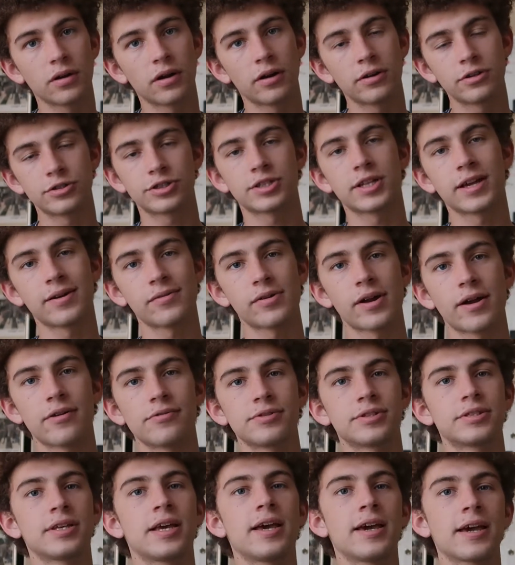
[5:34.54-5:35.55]
understand what I
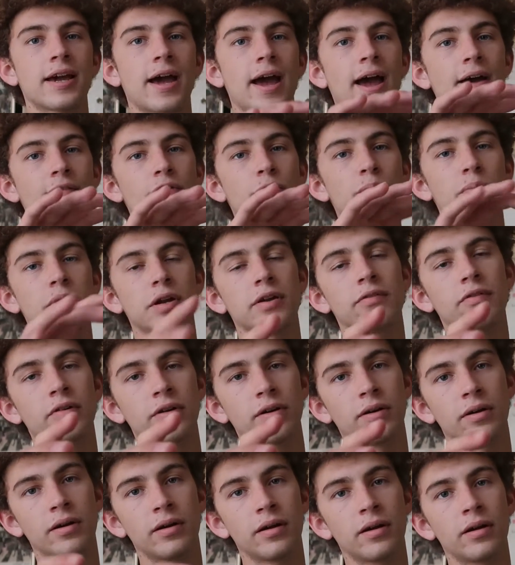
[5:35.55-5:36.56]
was saying, I have a bit of
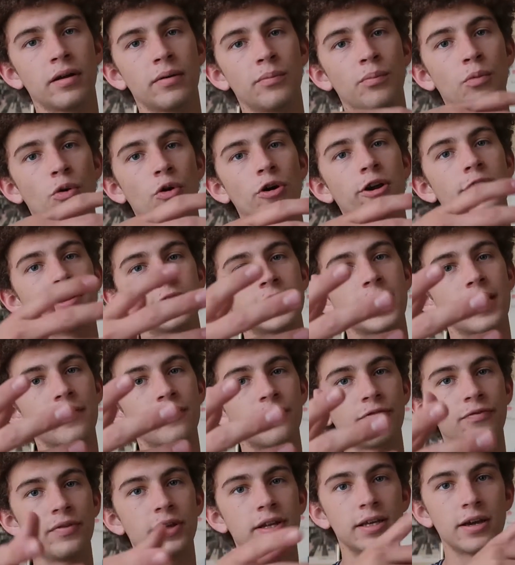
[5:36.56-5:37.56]
a more
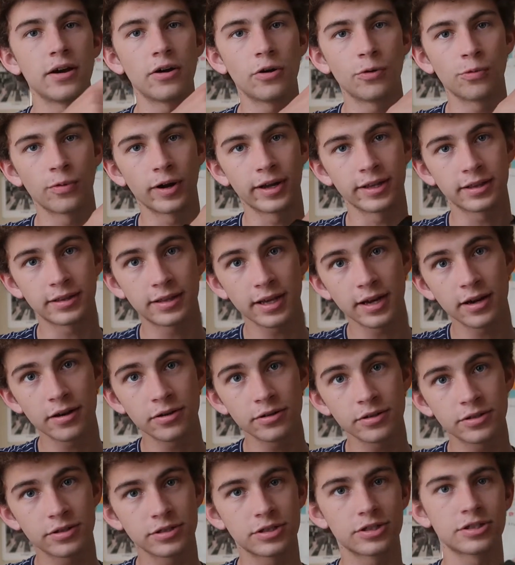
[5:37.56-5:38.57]
in-depth video right
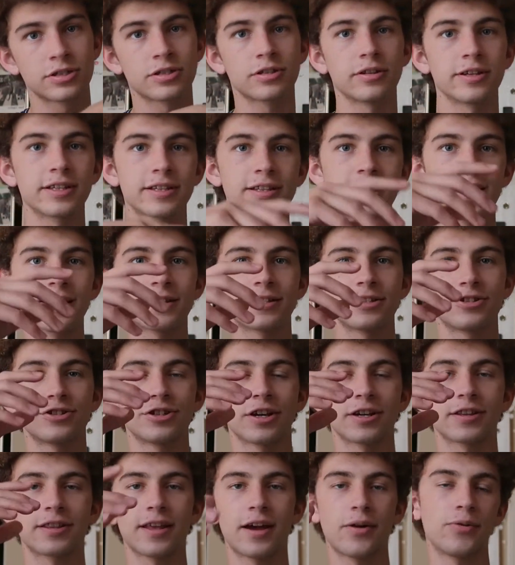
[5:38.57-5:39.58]
there. You can just click that to
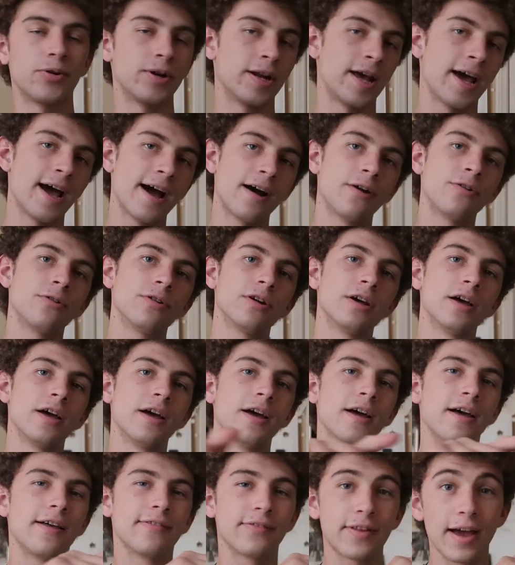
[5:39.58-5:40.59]
check that one out.
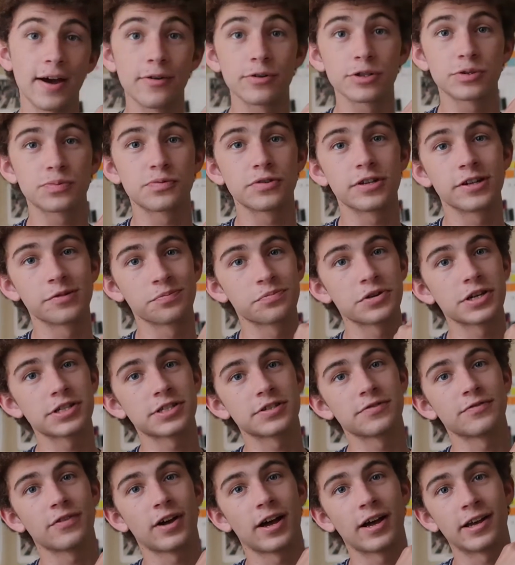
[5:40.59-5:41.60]
That was pretty
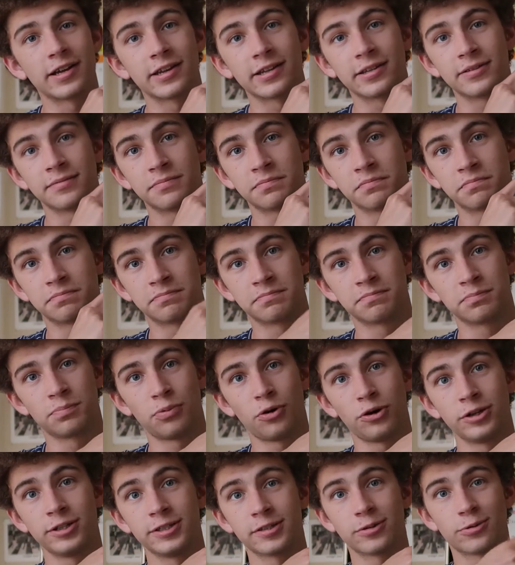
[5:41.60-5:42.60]
impressive. I
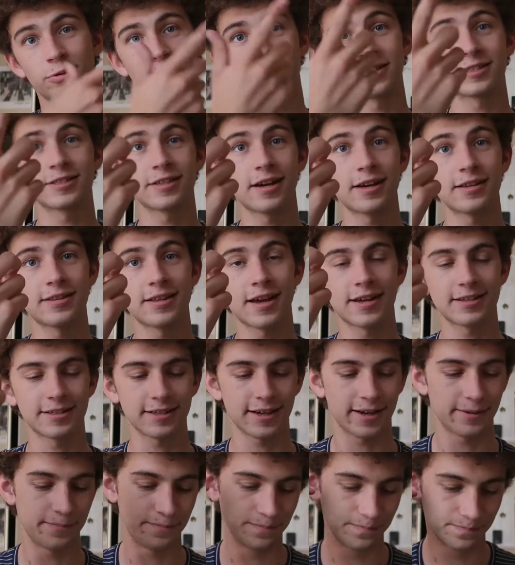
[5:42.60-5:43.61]
pointed to the right side that
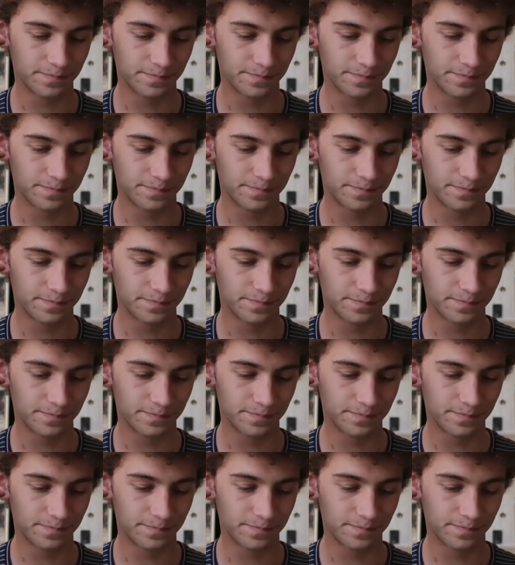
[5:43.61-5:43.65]
time.